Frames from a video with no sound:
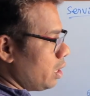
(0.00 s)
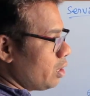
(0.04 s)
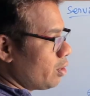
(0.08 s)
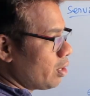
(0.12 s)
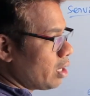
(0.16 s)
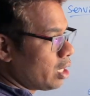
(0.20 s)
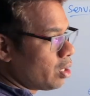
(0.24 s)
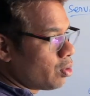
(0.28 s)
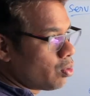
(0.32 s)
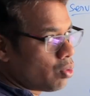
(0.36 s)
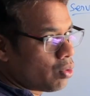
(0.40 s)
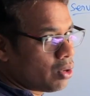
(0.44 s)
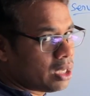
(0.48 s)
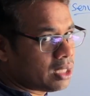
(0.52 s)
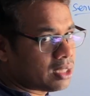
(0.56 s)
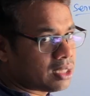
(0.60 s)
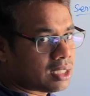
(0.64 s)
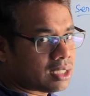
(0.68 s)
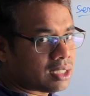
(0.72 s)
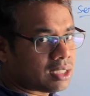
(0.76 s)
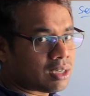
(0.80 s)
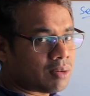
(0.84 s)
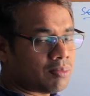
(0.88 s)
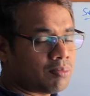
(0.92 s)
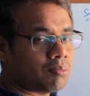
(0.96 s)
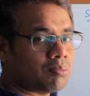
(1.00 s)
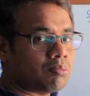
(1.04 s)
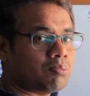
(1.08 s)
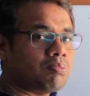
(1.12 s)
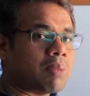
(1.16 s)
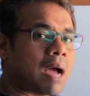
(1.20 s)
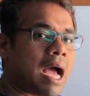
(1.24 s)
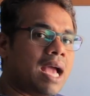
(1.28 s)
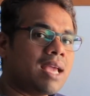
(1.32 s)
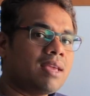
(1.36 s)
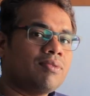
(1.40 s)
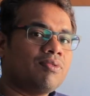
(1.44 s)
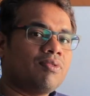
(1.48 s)
you can go with some
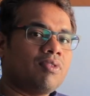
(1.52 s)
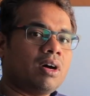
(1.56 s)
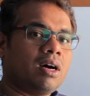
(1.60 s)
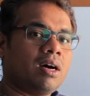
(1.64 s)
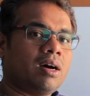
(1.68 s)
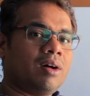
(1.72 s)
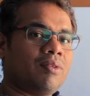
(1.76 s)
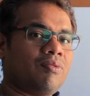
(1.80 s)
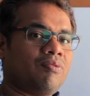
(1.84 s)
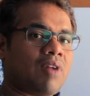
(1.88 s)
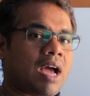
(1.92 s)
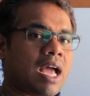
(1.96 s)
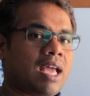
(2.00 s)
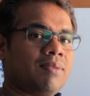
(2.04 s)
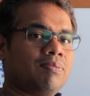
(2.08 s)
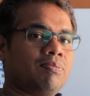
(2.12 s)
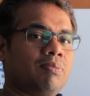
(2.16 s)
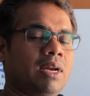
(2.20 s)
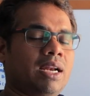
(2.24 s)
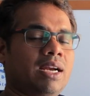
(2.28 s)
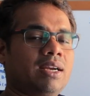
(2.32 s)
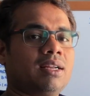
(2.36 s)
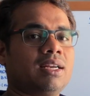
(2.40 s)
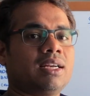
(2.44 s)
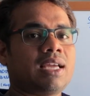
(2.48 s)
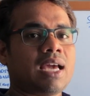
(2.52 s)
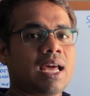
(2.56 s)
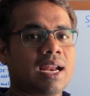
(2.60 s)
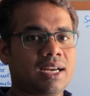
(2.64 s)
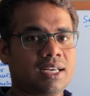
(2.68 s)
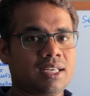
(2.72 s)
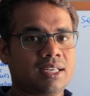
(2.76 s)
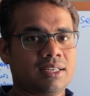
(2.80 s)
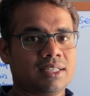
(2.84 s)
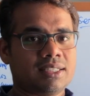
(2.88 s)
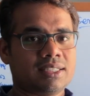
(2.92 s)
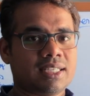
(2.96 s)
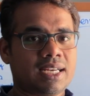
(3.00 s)
five letter
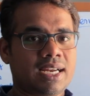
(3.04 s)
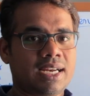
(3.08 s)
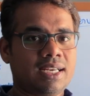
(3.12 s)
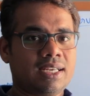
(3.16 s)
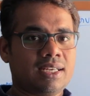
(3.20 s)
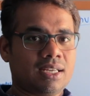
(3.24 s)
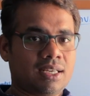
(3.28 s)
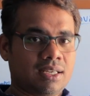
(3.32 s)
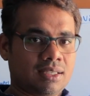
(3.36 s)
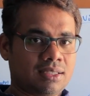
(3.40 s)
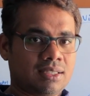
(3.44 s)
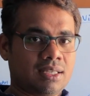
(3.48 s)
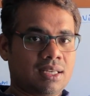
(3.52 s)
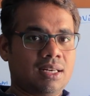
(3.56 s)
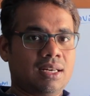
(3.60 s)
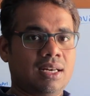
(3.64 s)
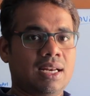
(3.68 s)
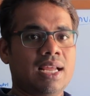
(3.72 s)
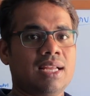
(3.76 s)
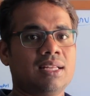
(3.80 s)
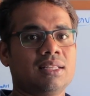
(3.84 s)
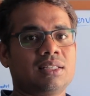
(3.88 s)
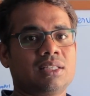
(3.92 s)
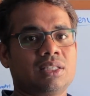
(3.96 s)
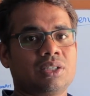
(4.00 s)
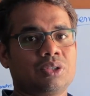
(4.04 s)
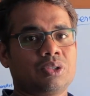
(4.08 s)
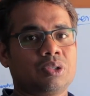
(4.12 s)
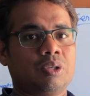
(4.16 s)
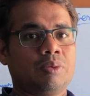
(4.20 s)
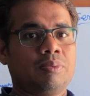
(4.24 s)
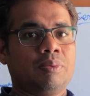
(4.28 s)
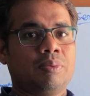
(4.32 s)
characters, right? So length should